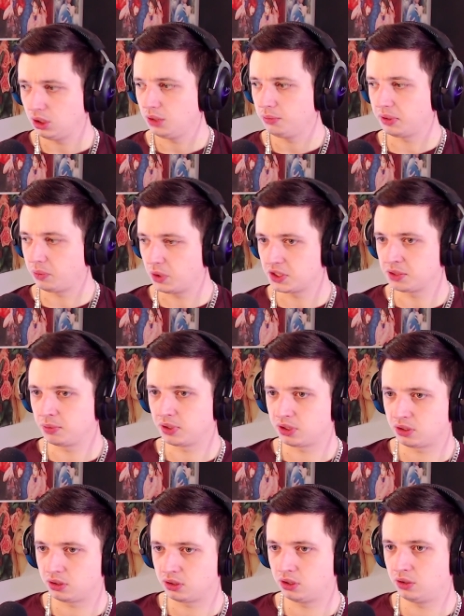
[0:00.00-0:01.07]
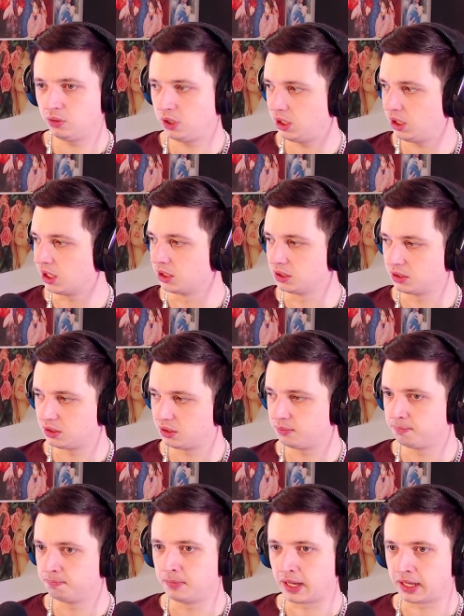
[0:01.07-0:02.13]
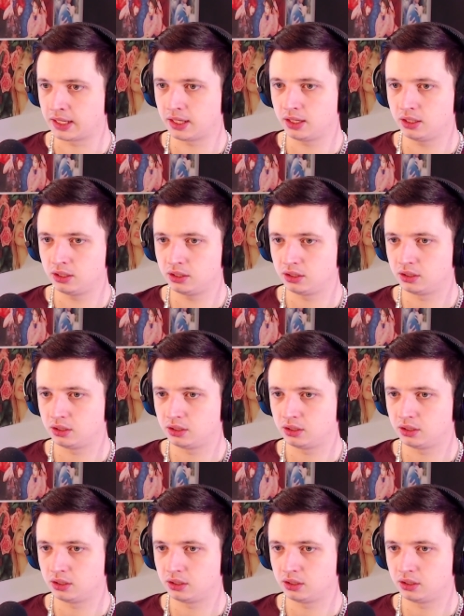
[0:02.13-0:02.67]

But where's about Yui and Bekah?